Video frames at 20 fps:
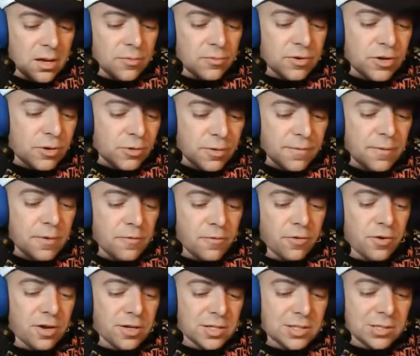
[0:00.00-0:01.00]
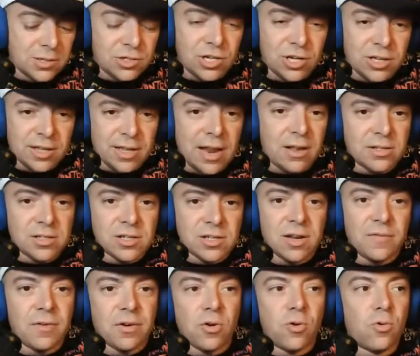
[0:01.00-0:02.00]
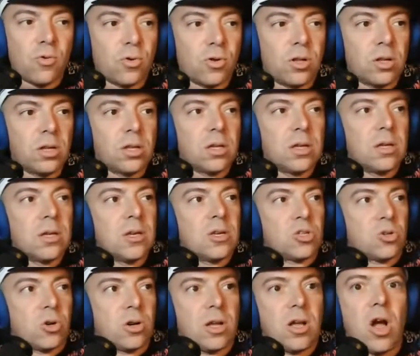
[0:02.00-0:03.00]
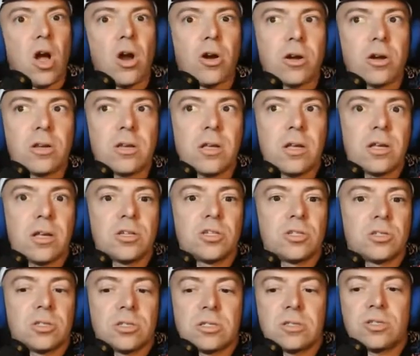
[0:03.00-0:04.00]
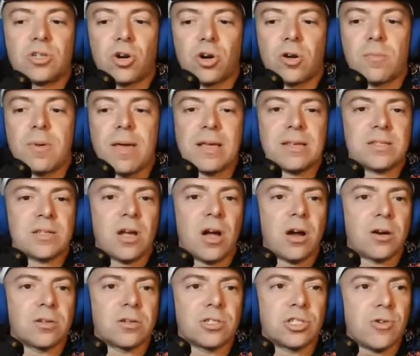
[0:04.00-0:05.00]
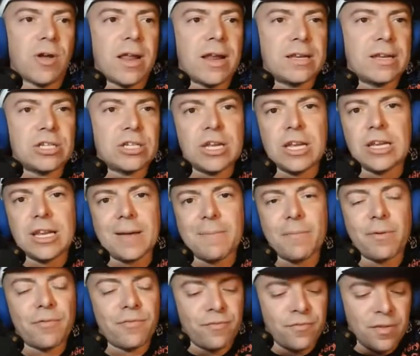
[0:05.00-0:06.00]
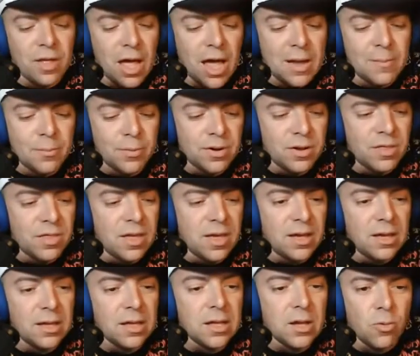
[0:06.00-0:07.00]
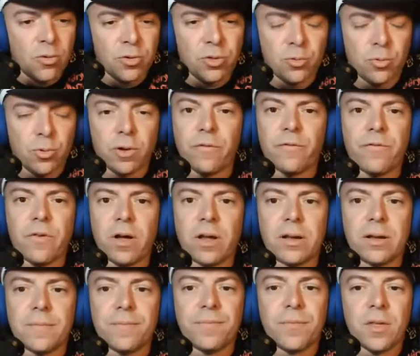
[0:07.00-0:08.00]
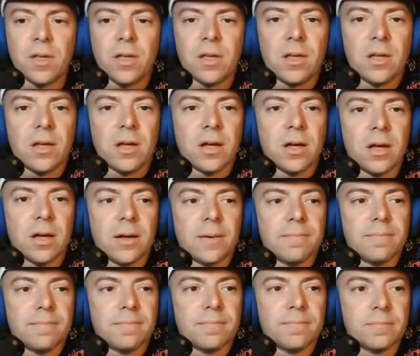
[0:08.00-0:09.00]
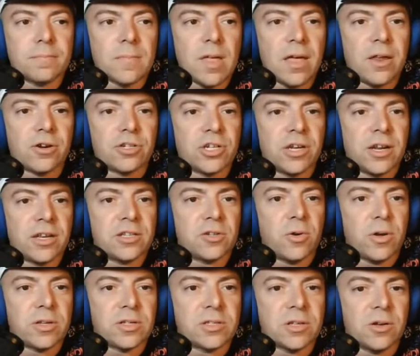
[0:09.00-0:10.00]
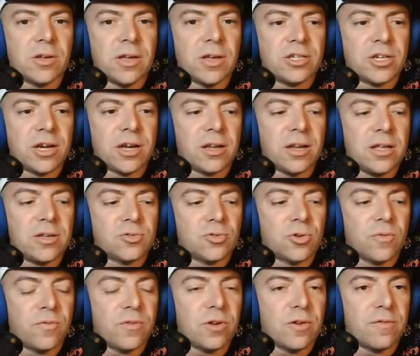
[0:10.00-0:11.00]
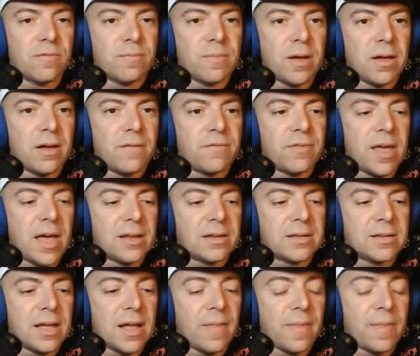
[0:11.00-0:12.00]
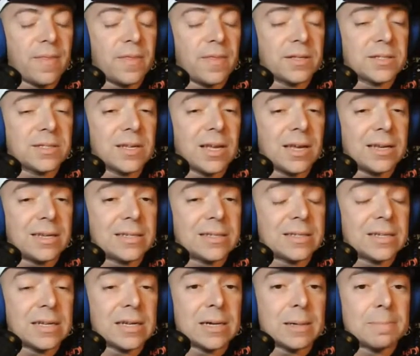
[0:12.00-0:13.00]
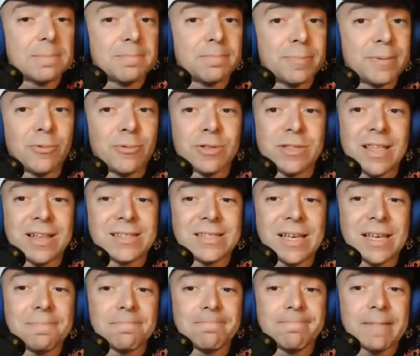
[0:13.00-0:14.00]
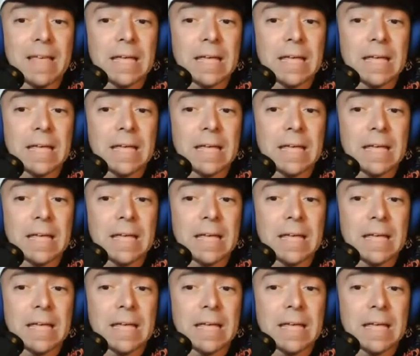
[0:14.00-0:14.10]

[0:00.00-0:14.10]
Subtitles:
did a review for us. So check that out. It's kind of a cool sort of turn-based card strategy type of hybrid thing with a real fun, energetic twist. So yeah, check out his review of that on the site. But with that said,